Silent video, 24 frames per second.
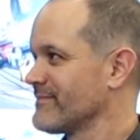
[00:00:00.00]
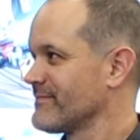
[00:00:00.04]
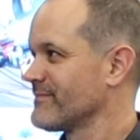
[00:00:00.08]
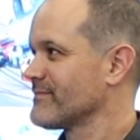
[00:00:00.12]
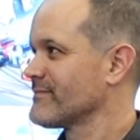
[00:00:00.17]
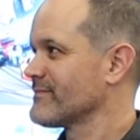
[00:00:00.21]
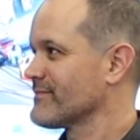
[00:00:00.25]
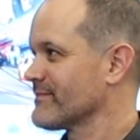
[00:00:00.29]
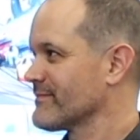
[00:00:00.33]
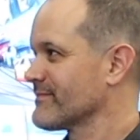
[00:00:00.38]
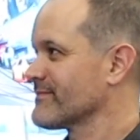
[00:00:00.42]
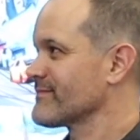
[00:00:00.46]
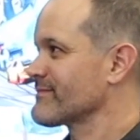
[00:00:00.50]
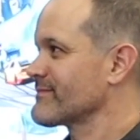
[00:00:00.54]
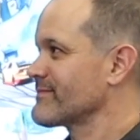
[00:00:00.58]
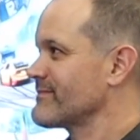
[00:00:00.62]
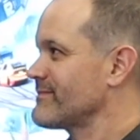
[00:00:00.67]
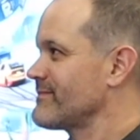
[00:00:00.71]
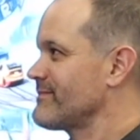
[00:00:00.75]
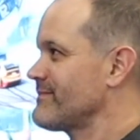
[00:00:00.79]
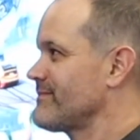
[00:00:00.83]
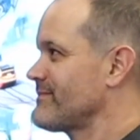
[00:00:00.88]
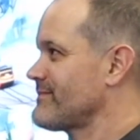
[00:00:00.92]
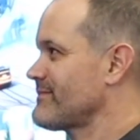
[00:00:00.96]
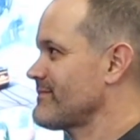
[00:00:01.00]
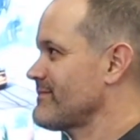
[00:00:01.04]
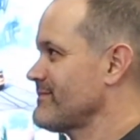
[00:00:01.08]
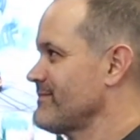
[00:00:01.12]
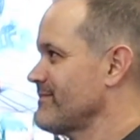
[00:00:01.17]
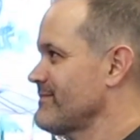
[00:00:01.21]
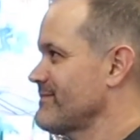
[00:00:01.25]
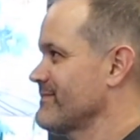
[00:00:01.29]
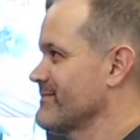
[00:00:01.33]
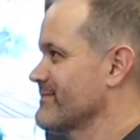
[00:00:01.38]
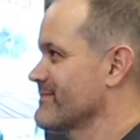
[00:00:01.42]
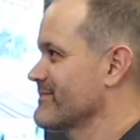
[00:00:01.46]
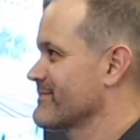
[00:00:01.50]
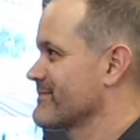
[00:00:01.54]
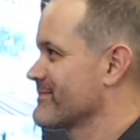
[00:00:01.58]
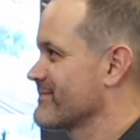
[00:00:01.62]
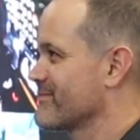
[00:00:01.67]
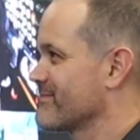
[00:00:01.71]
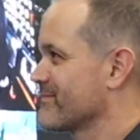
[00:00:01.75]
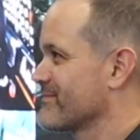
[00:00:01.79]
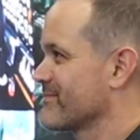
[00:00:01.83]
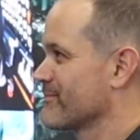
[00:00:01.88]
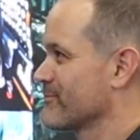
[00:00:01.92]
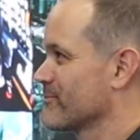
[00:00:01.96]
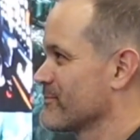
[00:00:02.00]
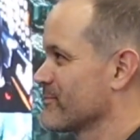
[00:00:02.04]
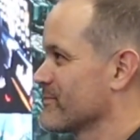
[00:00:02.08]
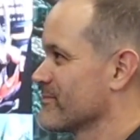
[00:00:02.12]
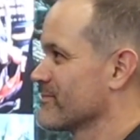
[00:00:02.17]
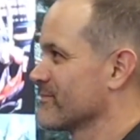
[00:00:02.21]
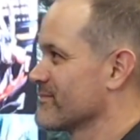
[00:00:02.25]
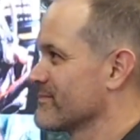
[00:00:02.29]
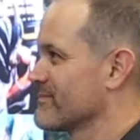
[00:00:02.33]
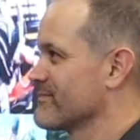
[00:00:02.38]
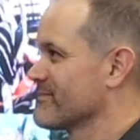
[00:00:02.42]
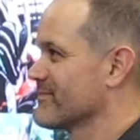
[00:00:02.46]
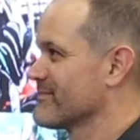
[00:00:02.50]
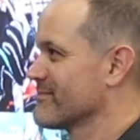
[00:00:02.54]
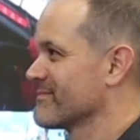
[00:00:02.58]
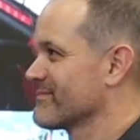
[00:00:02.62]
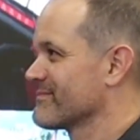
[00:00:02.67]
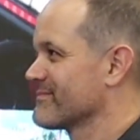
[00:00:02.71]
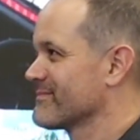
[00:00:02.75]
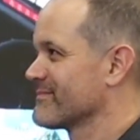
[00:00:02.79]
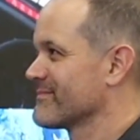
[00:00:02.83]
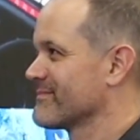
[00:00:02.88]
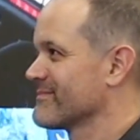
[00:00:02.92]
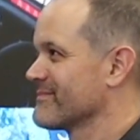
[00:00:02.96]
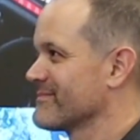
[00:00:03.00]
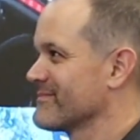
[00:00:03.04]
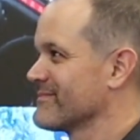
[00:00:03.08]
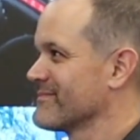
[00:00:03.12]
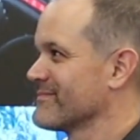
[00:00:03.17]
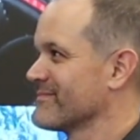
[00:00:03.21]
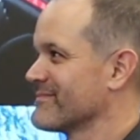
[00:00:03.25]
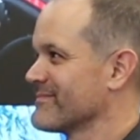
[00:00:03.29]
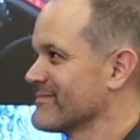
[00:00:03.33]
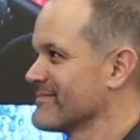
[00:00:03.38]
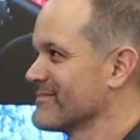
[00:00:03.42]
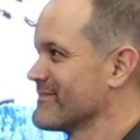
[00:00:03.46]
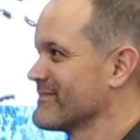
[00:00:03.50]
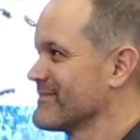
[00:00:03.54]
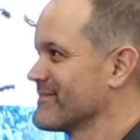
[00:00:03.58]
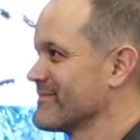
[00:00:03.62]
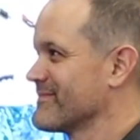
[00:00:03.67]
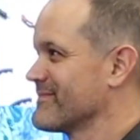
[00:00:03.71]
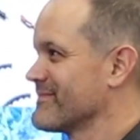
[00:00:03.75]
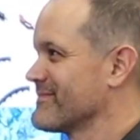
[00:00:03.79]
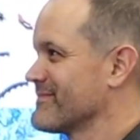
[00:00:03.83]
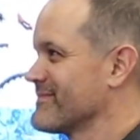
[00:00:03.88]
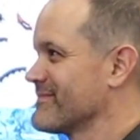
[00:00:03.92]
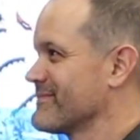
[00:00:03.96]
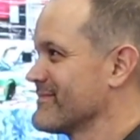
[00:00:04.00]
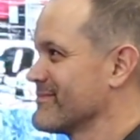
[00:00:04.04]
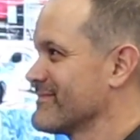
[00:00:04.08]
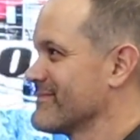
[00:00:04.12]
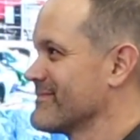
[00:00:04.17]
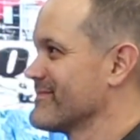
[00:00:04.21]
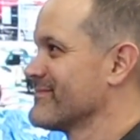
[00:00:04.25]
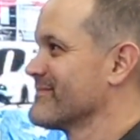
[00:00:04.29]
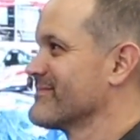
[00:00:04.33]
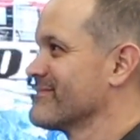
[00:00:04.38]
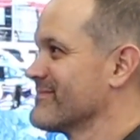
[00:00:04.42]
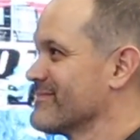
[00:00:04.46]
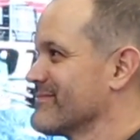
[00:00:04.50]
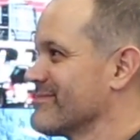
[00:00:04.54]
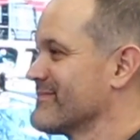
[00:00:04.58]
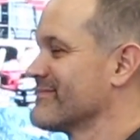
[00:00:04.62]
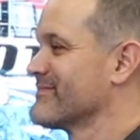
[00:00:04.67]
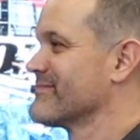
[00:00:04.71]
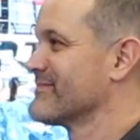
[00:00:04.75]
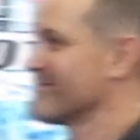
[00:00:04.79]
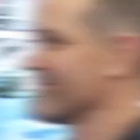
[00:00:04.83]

The person shown says nothing.